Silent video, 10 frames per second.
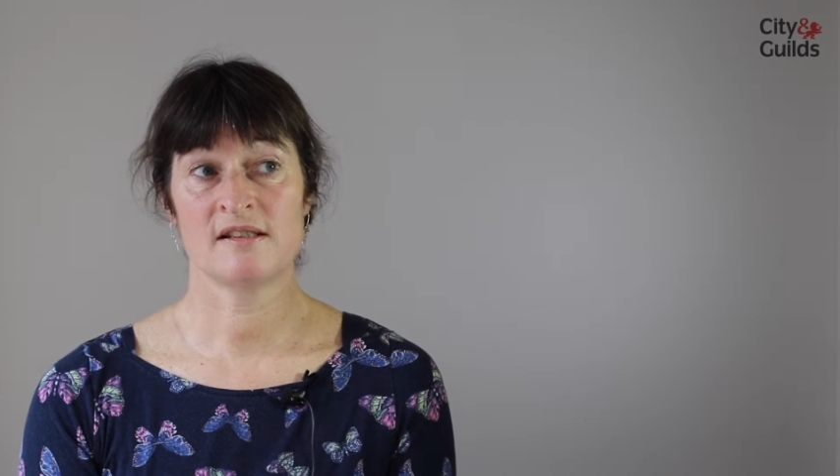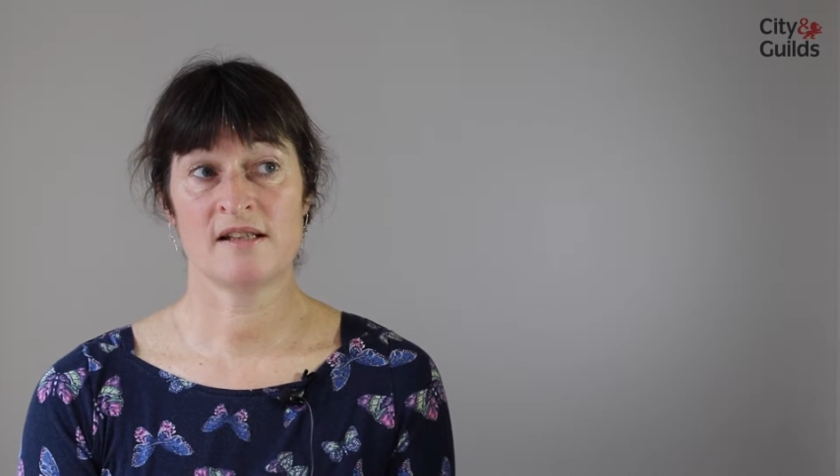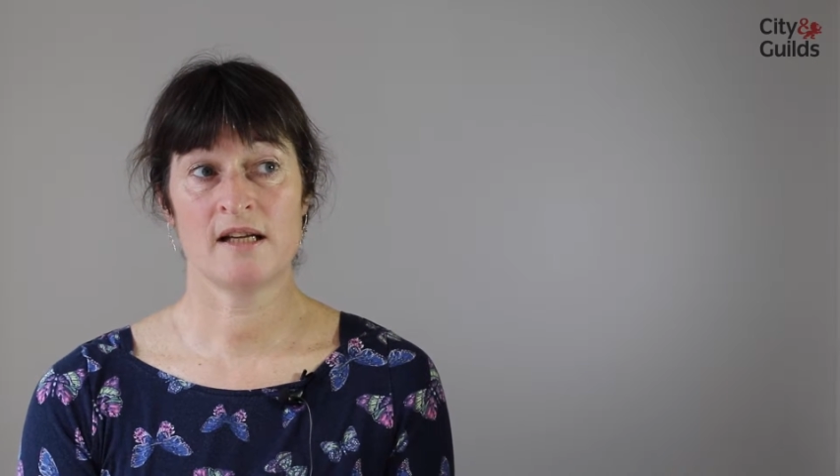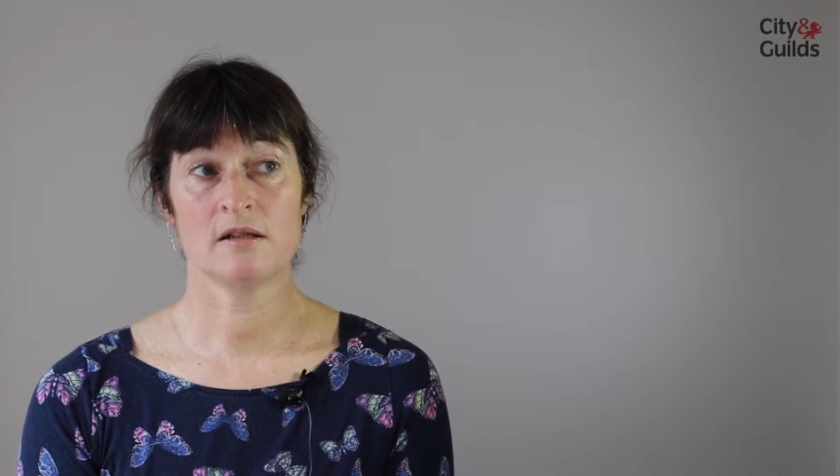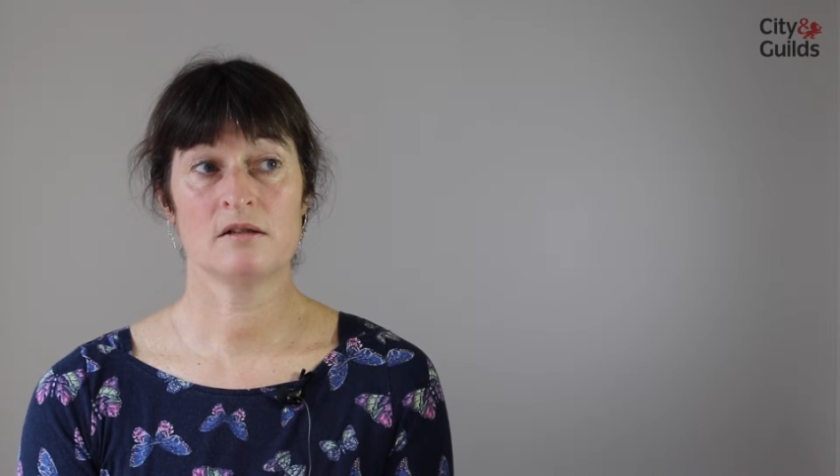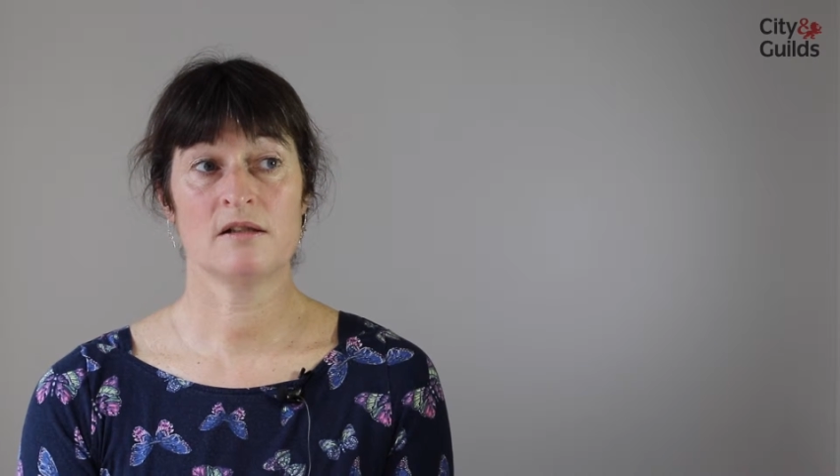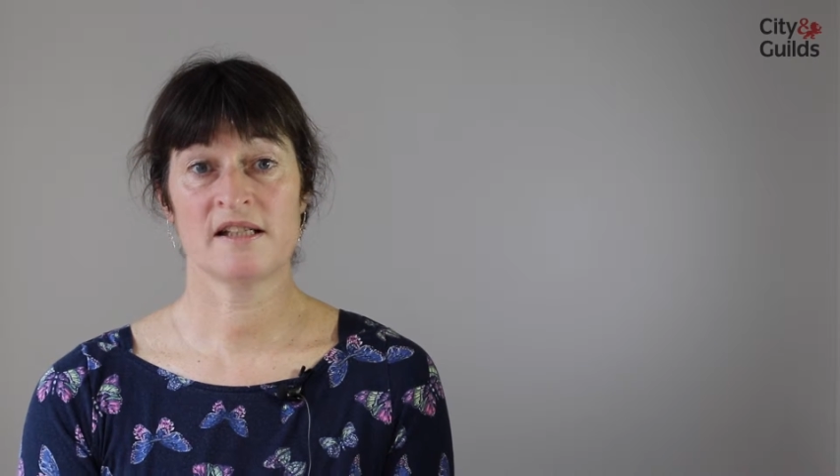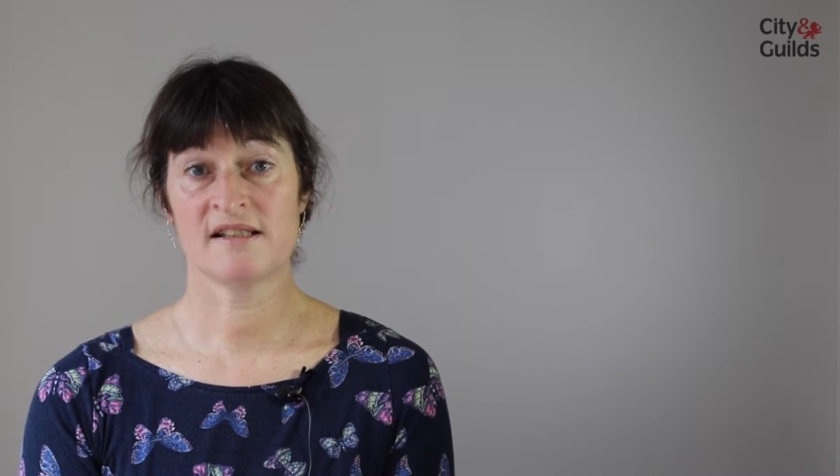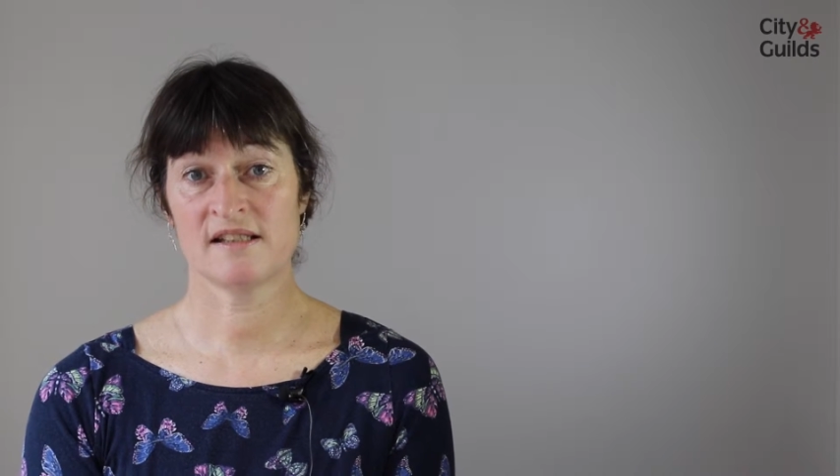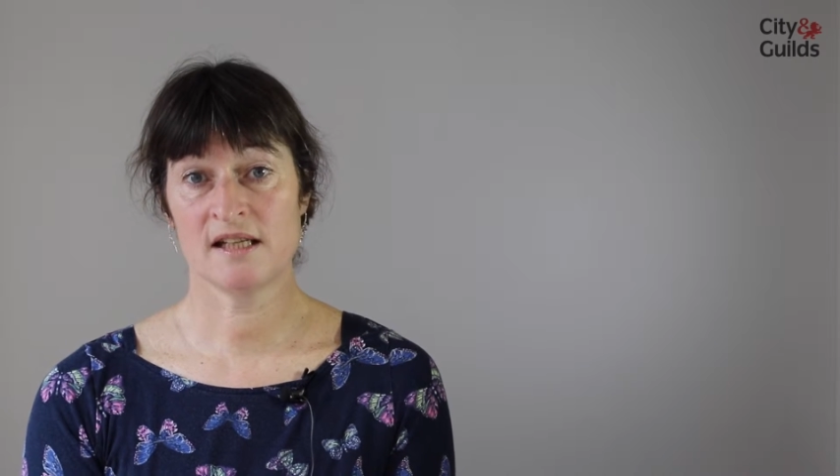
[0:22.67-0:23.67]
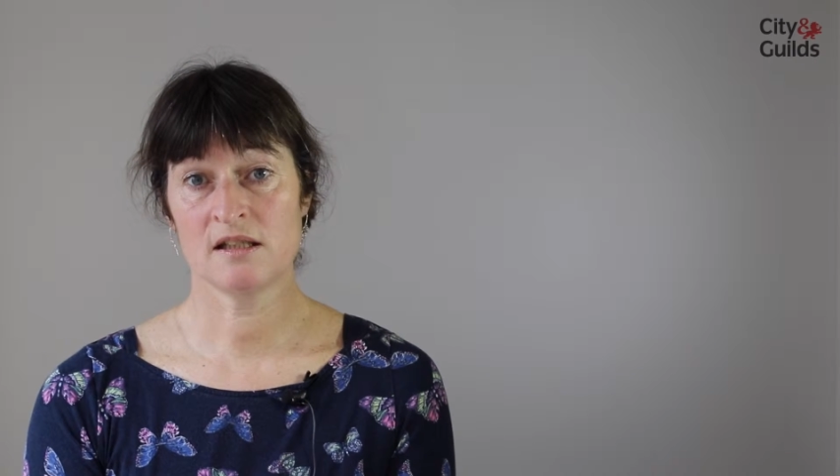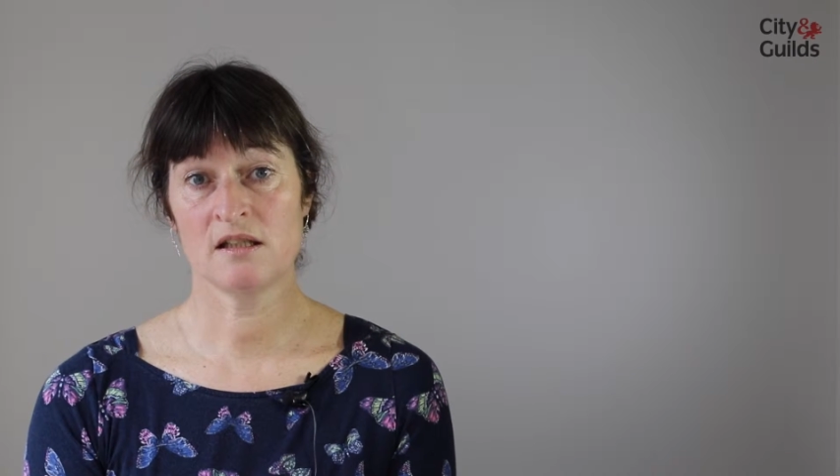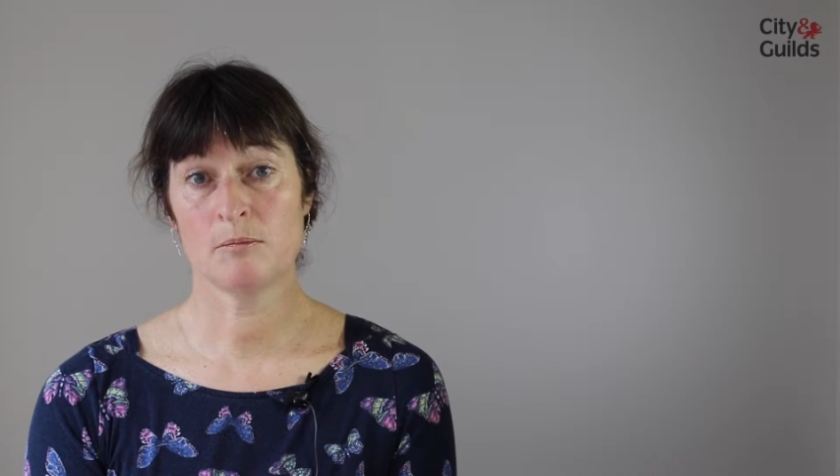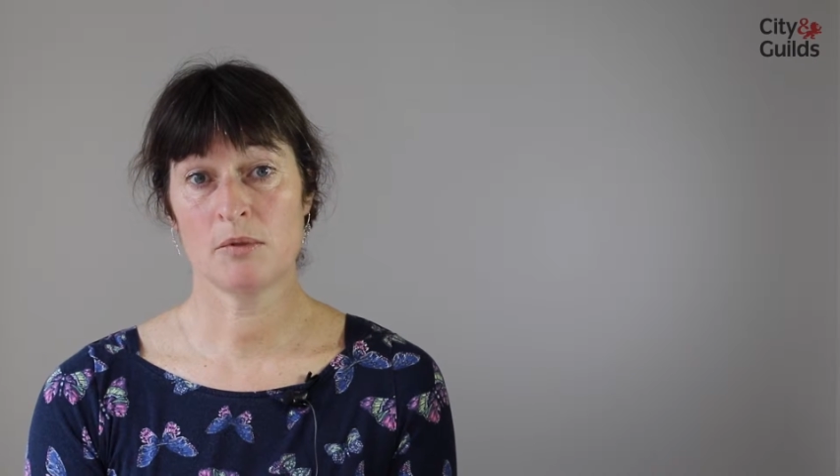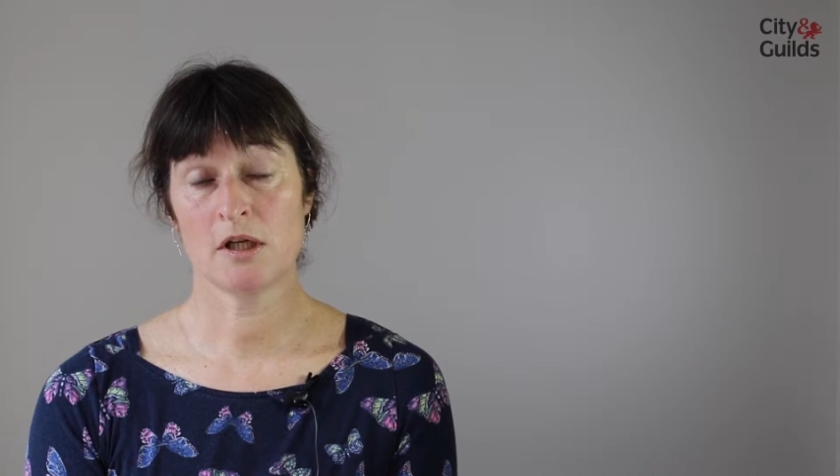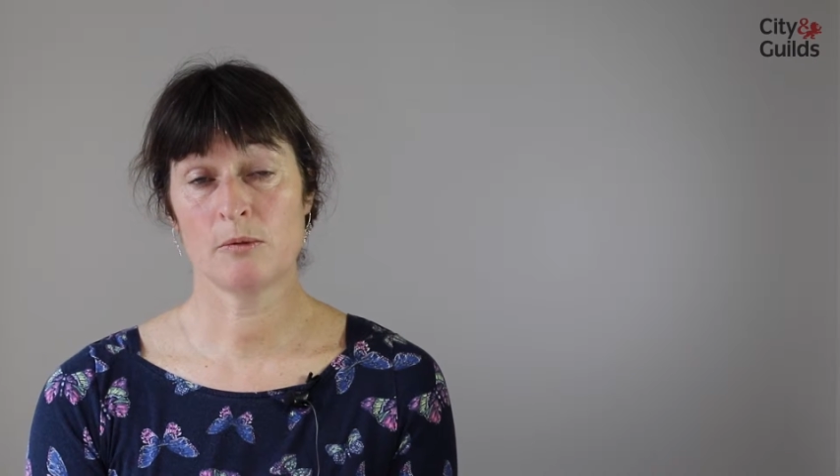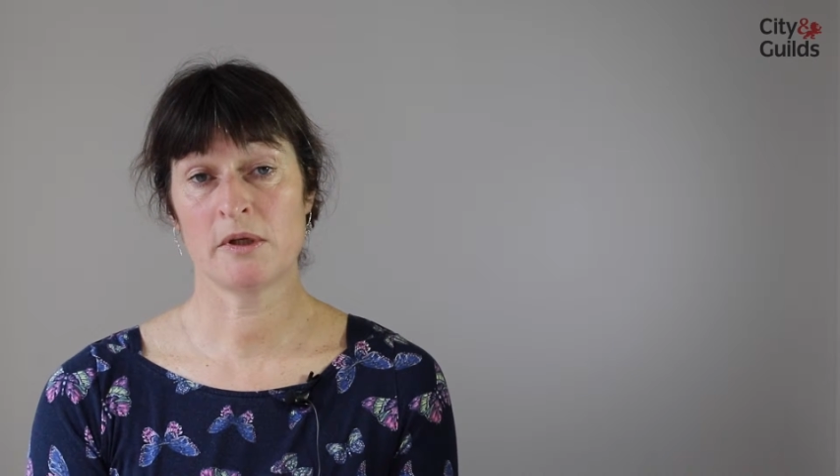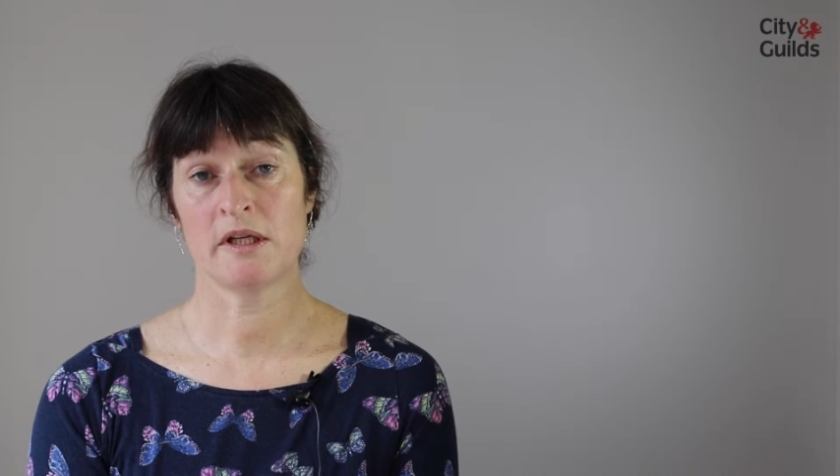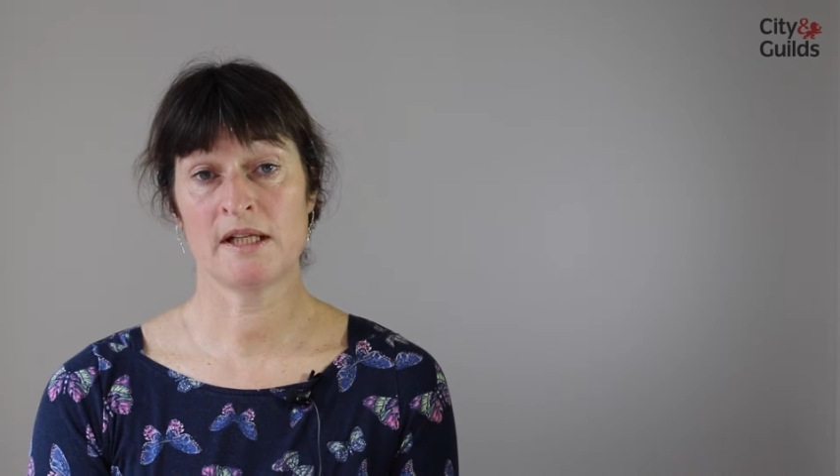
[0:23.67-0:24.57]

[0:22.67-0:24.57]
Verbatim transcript: Technical Extended Diploma